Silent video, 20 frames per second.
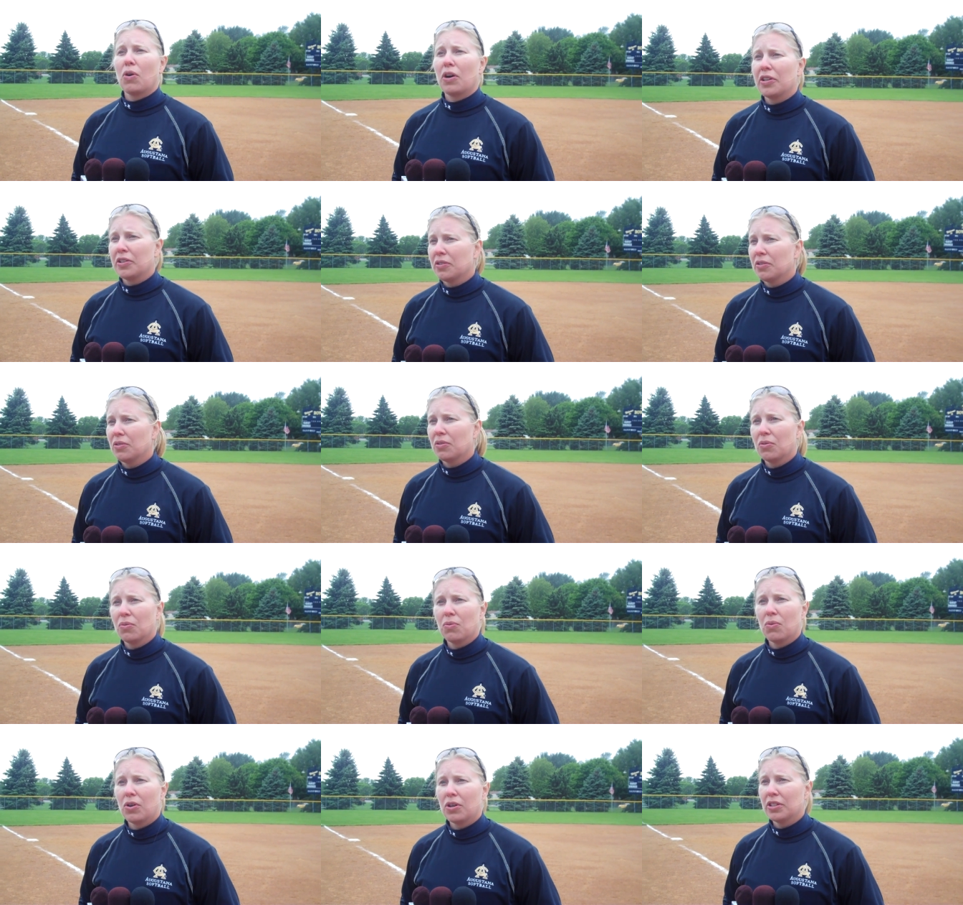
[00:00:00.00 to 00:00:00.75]
one
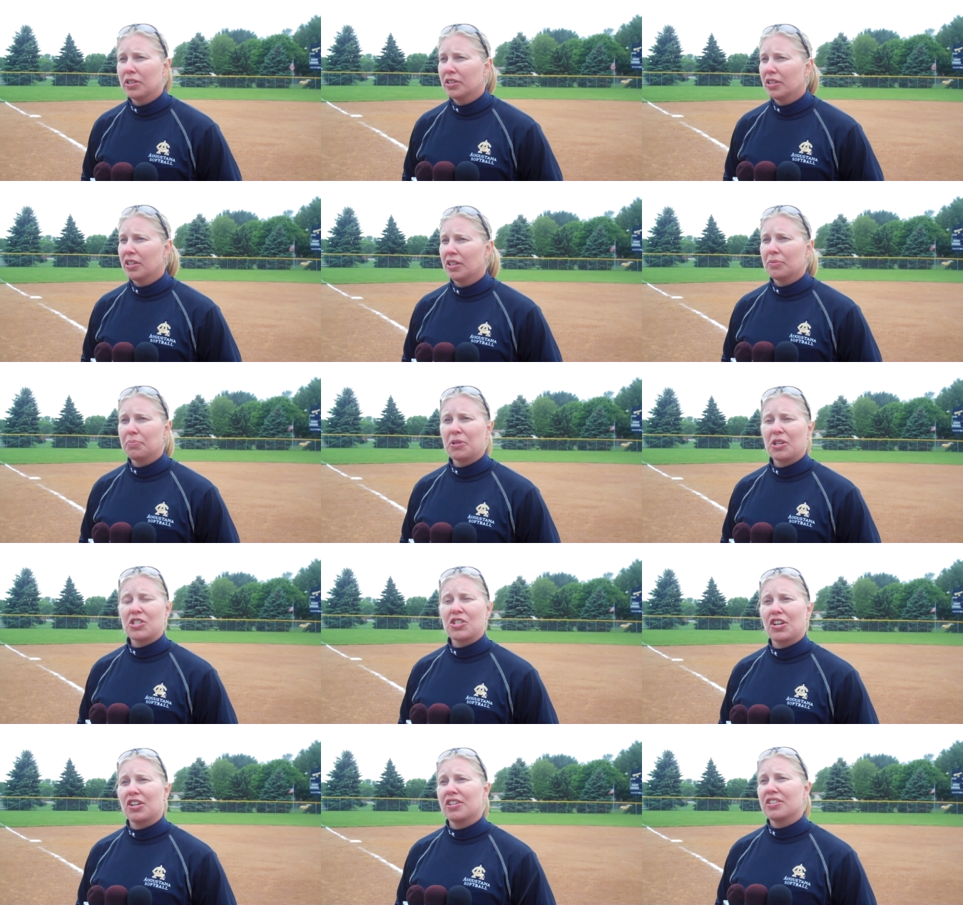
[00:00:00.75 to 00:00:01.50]

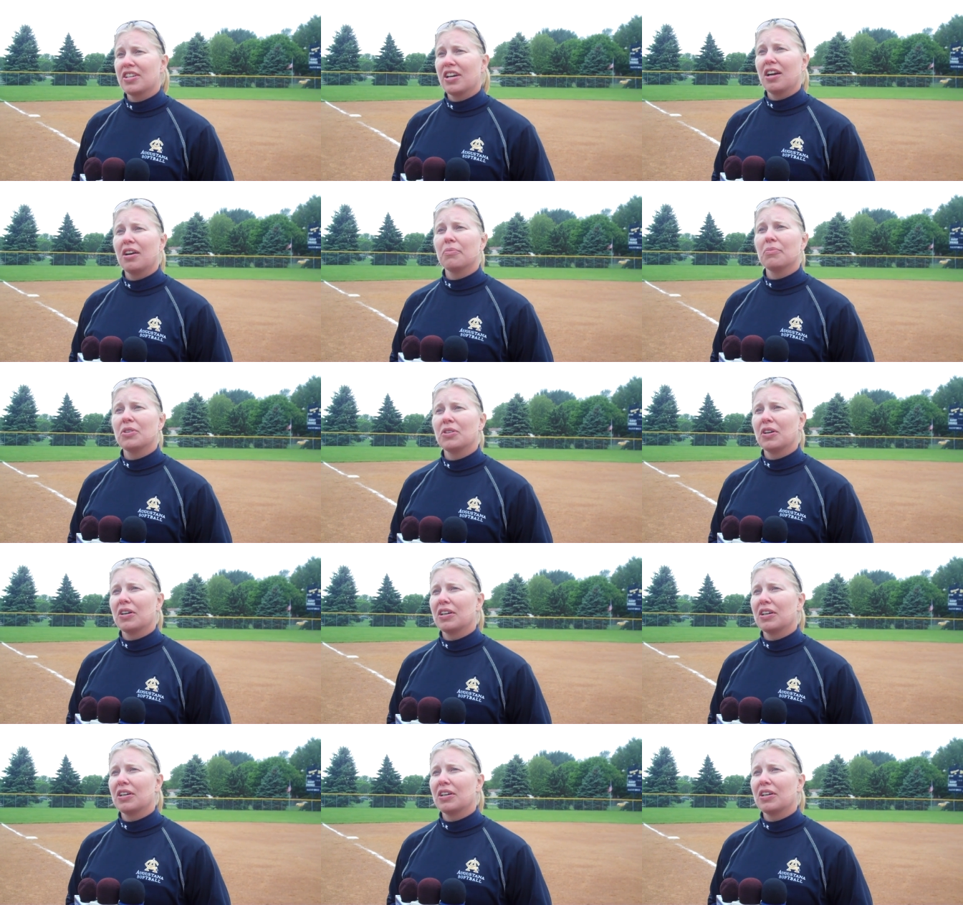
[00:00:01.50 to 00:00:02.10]
pitch at a time.